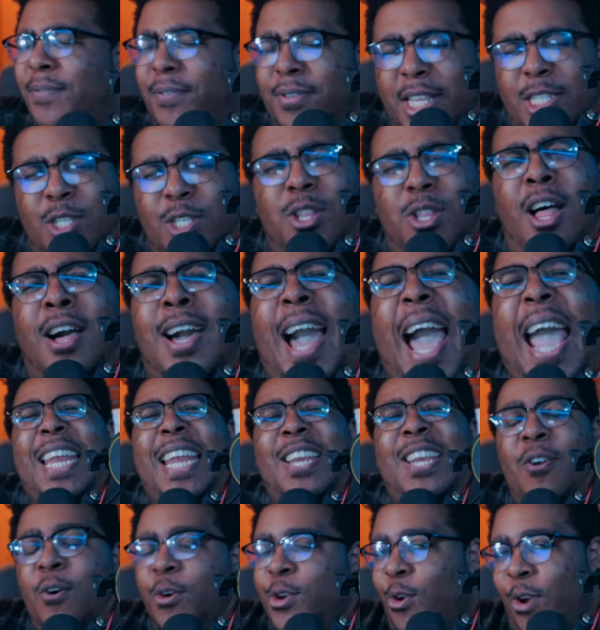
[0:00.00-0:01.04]
for this long, I
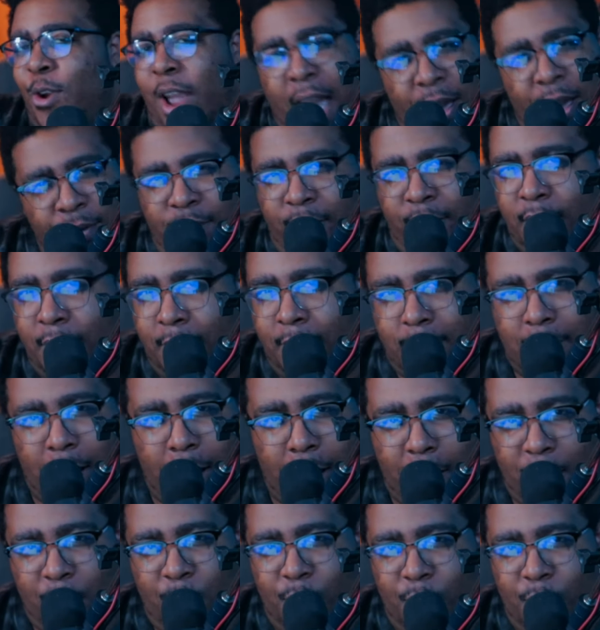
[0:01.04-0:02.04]
know you're having a good time.